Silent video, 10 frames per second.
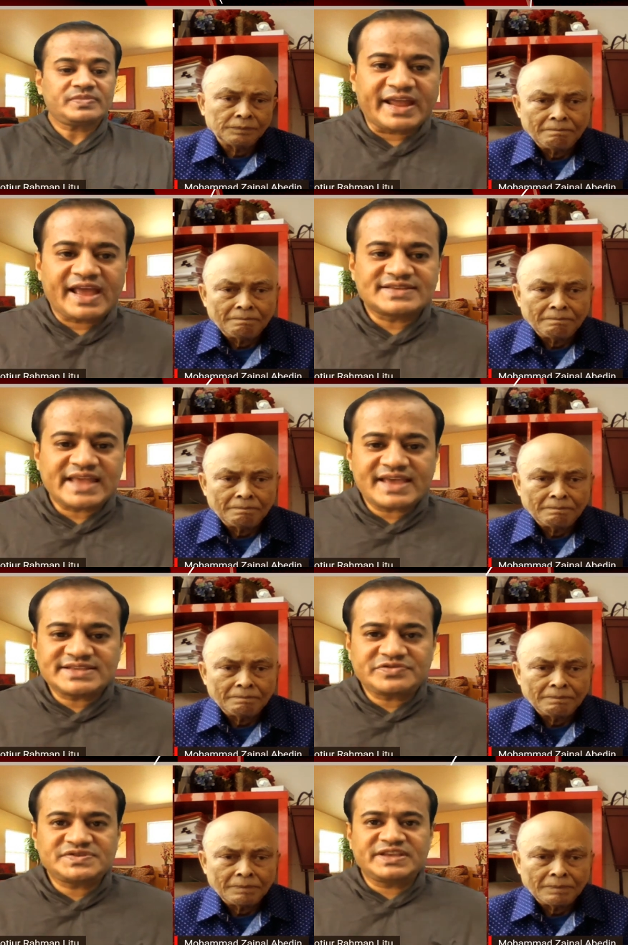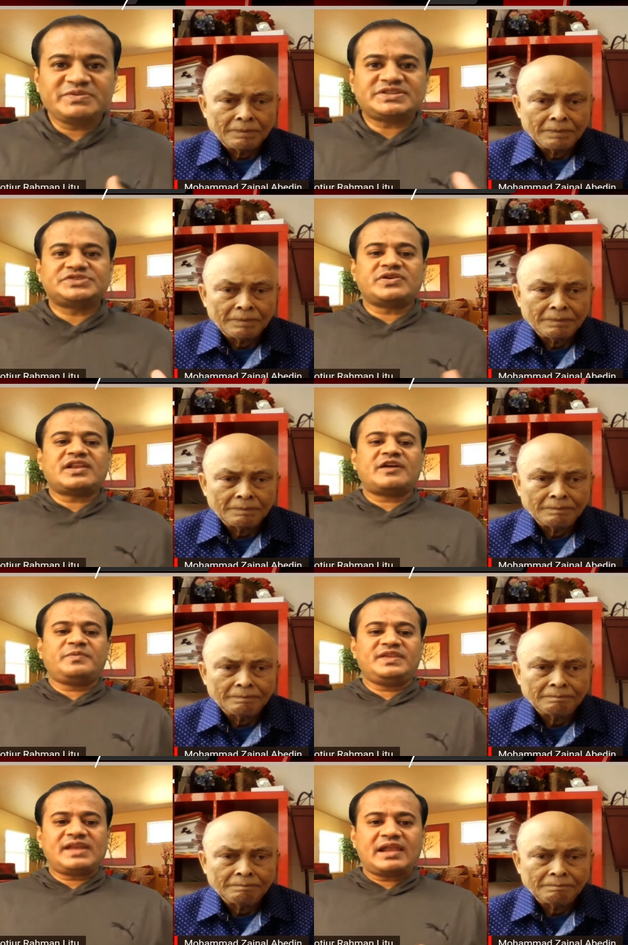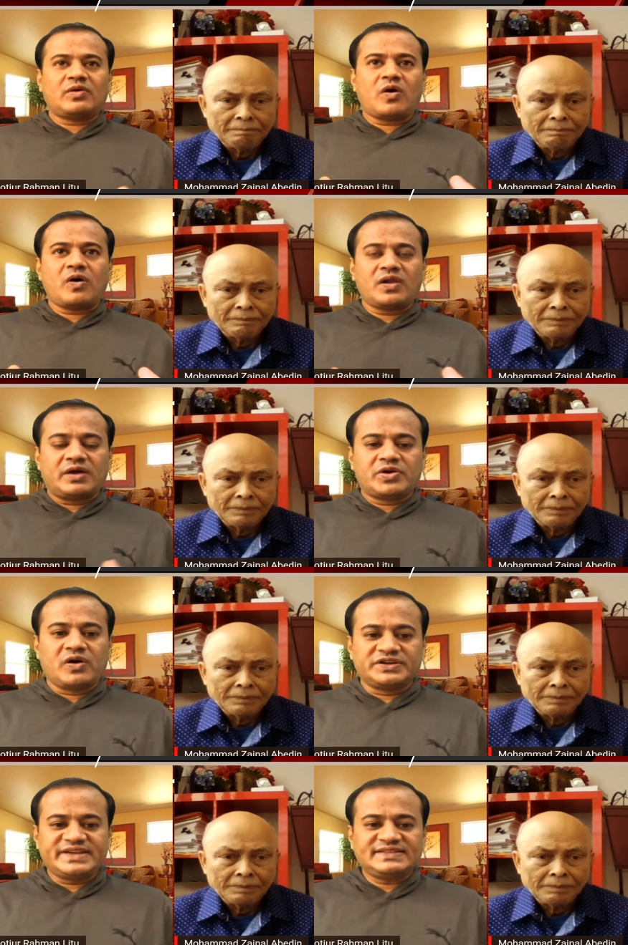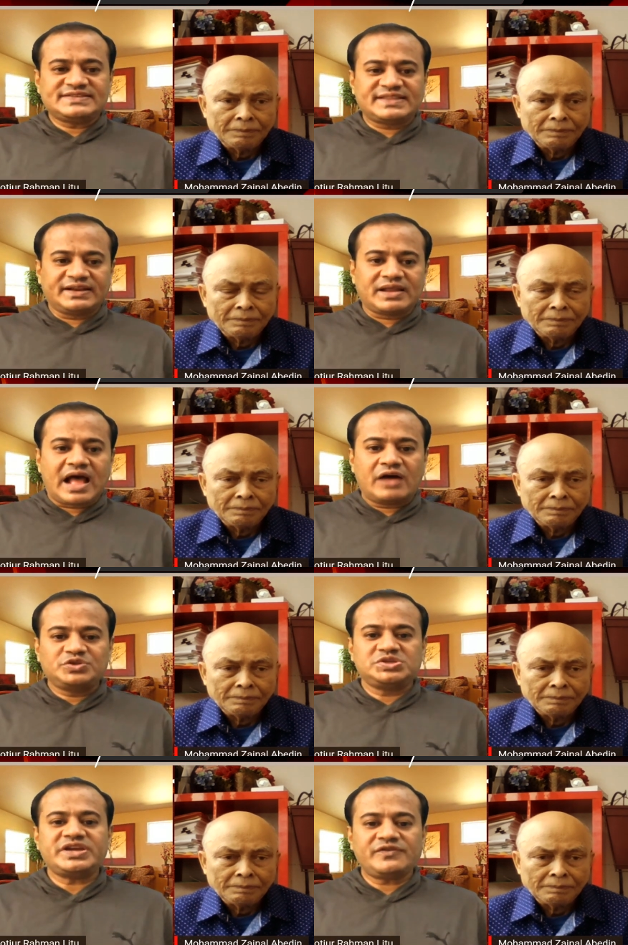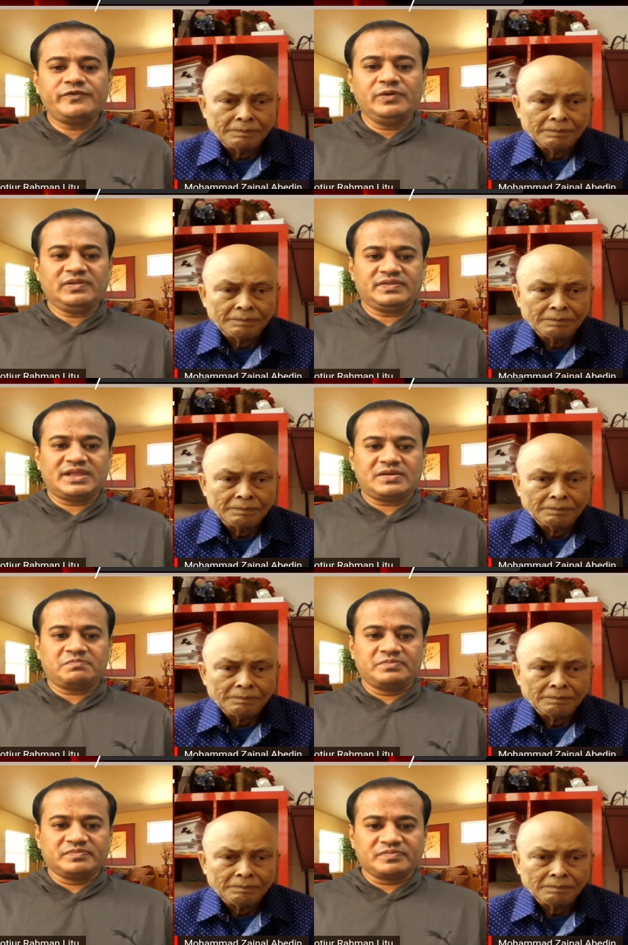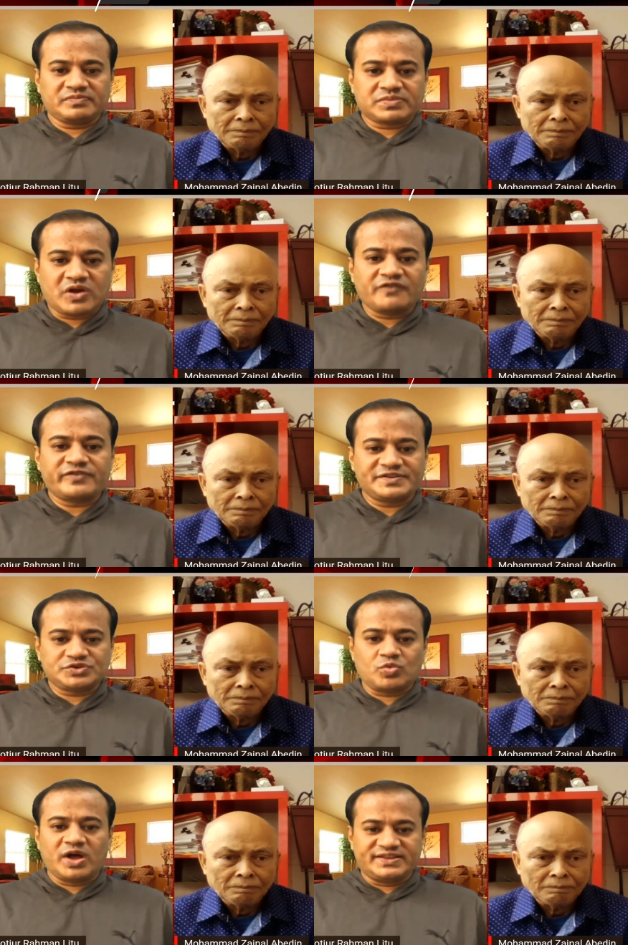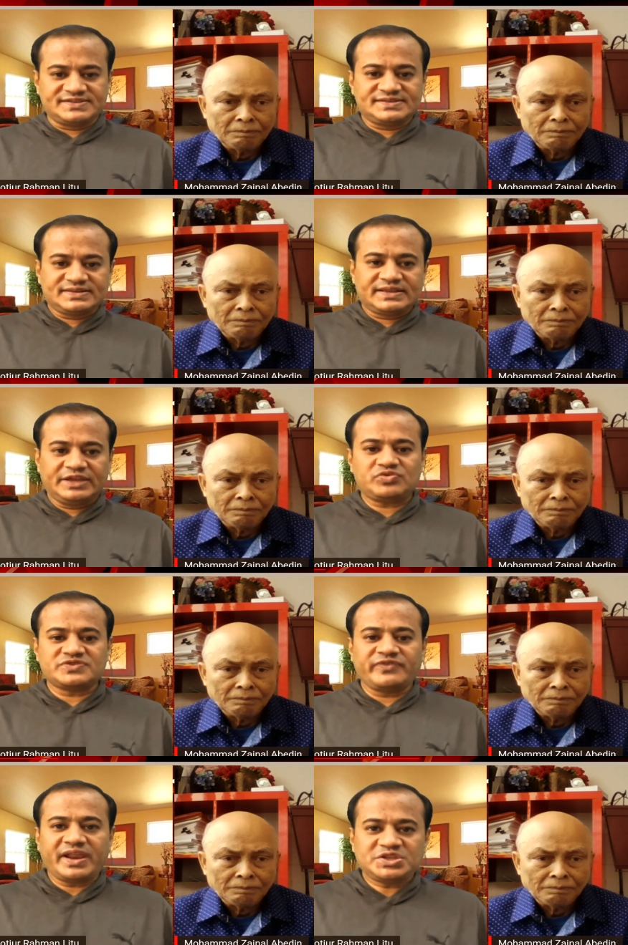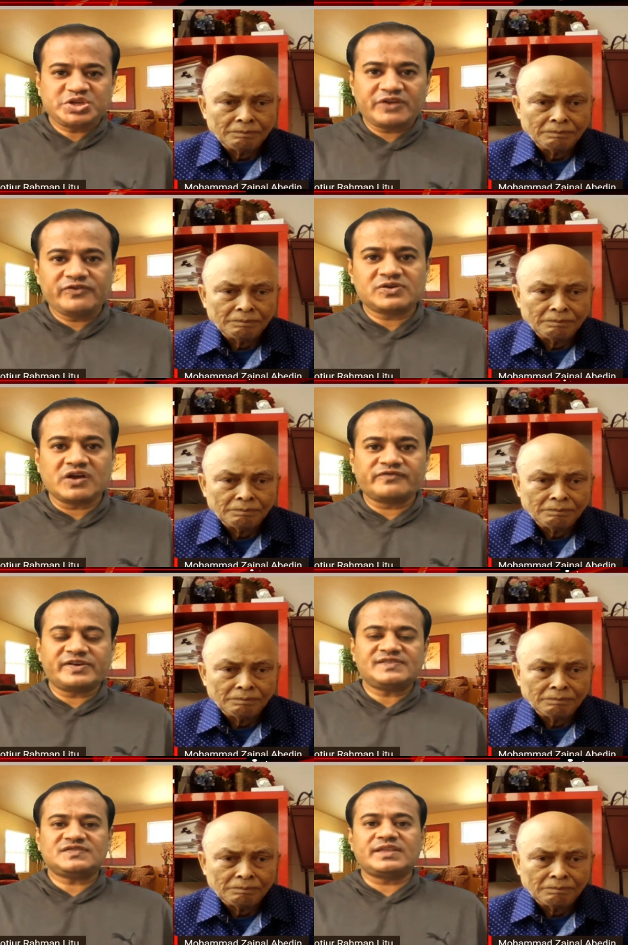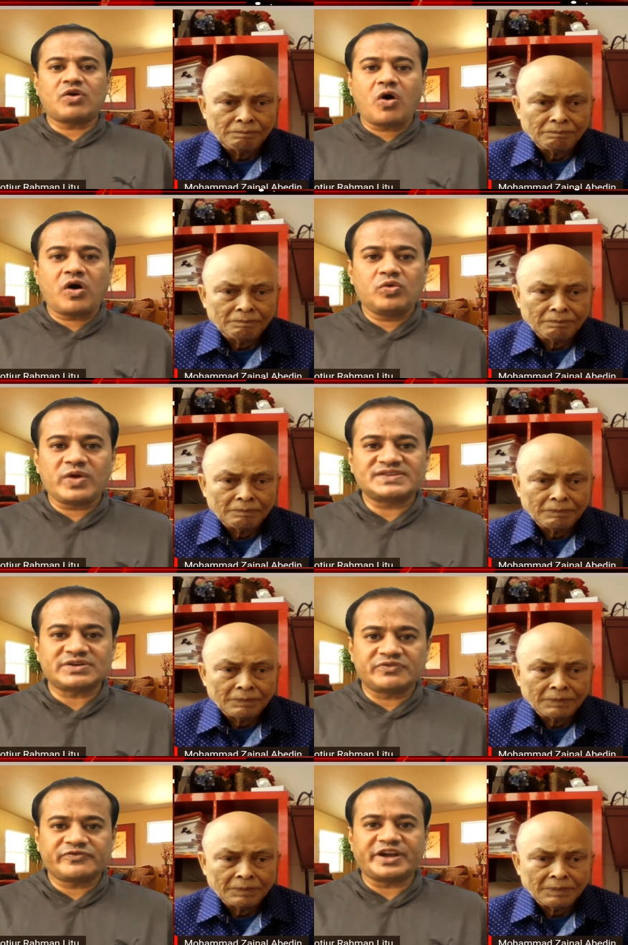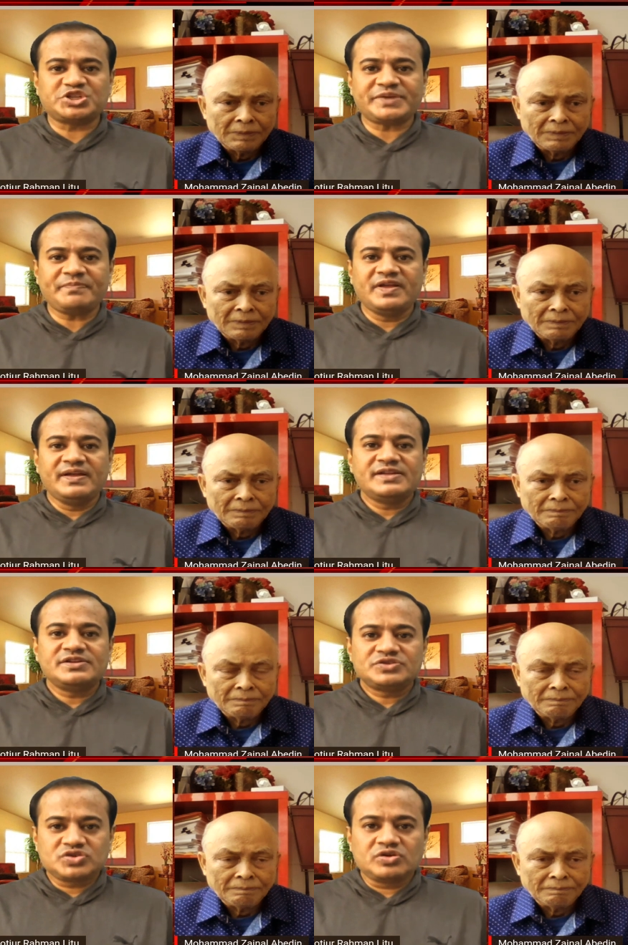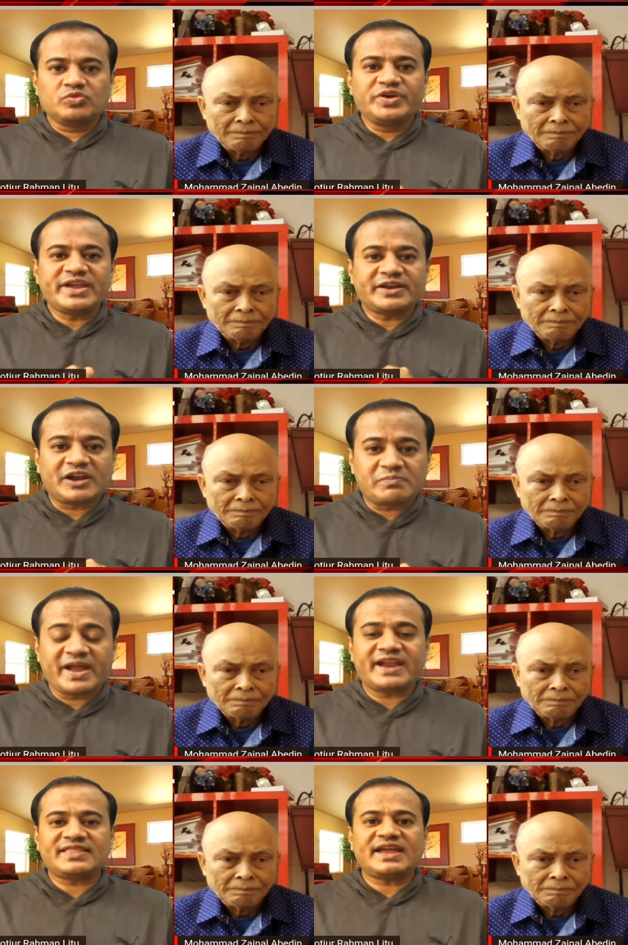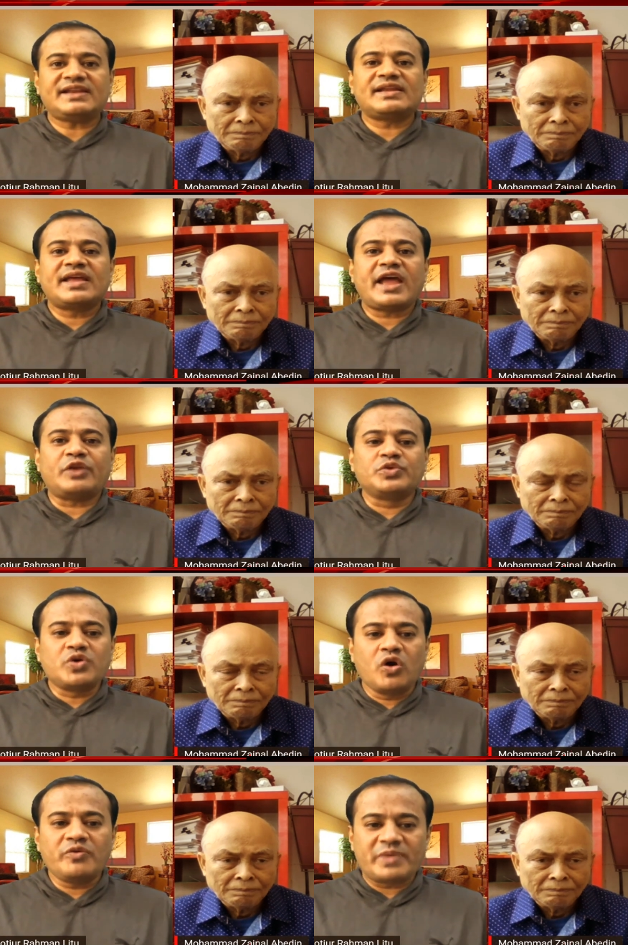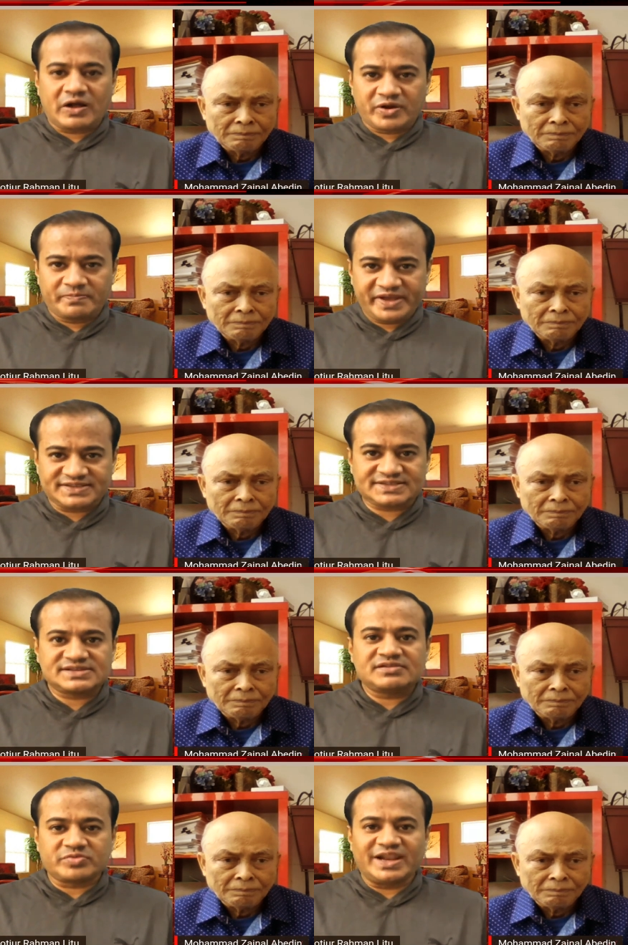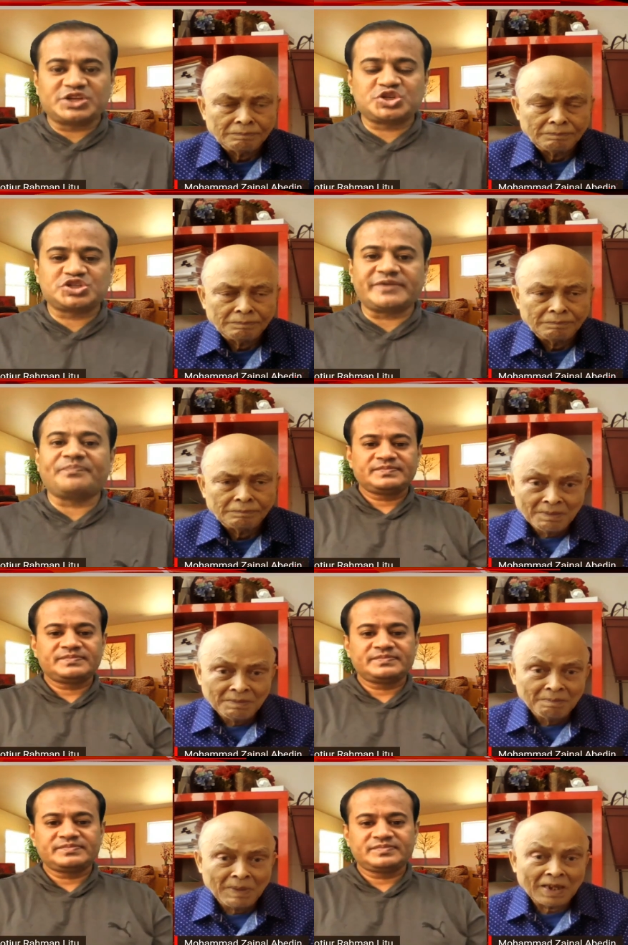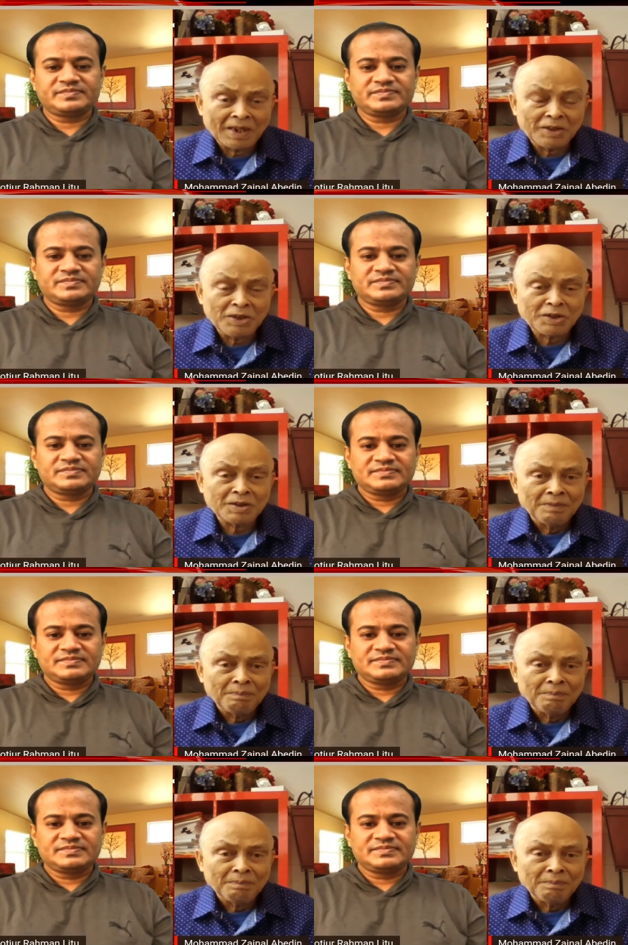Speaker 1: As, as you see, Mister Jainal Abidin, and all our audience, that how cheerful the conference was. It was very cheerful conference. They all want our friendship. So we admire that, and we hope our best relationship.
Speaker 2: Bangladesh